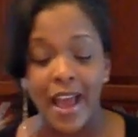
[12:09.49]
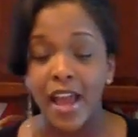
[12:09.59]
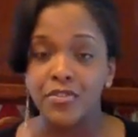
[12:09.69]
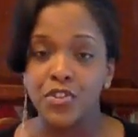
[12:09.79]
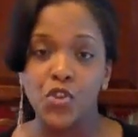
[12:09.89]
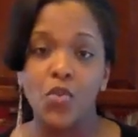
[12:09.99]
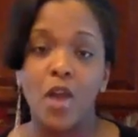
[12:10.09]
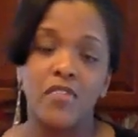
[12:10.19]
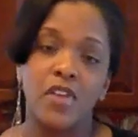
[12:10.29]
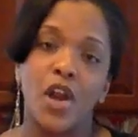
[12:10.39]
I have 2
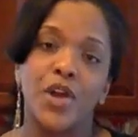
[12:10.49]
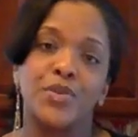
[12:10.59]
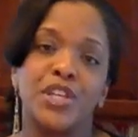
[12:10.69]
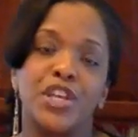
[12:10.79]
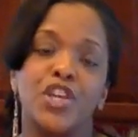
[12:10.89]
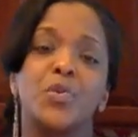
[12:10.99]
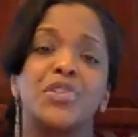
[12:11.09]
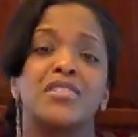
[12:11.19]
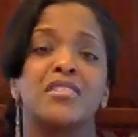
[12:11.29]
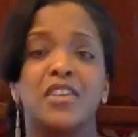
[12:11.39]
avocados here, which
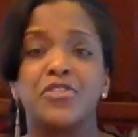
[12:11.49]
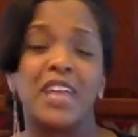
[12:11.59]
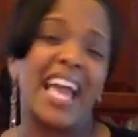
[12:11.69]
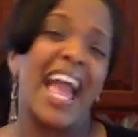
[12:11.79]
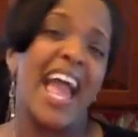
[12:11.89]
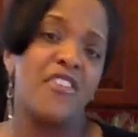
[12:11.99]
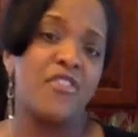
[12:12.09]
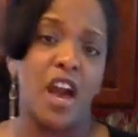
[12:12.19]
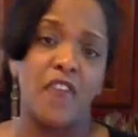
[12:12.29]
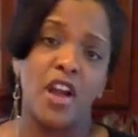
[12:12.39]
is enough for like a half
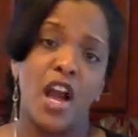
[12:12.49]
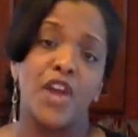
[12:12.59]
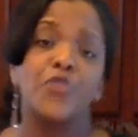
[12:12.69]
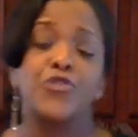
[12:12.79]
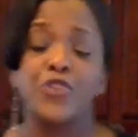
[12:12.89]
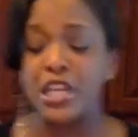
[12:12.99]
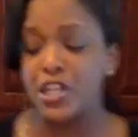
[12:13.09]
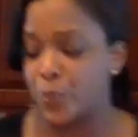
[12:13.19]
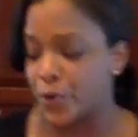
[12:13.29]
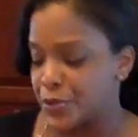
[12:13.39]
avocado for
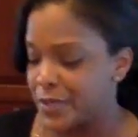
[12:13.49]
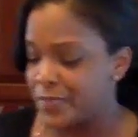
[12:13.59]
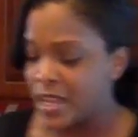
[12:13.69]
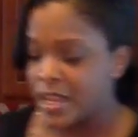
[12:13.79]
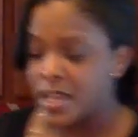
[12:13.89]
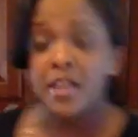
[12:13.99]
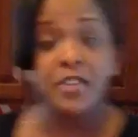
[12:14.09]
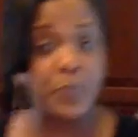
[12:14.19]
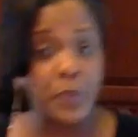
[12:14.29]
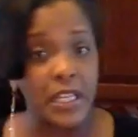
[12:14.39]
each person.
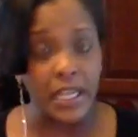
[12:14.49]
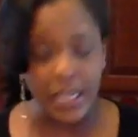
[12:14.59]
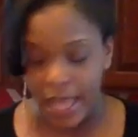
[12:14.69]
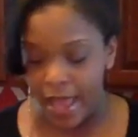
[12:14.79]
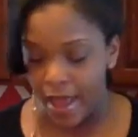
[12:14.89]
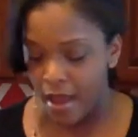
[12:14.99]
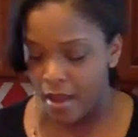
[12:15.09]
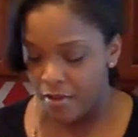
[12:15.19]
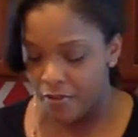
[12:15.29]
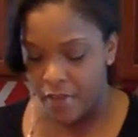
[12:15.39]
Split it in
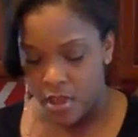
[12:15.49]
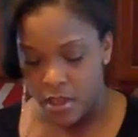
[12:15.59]
half.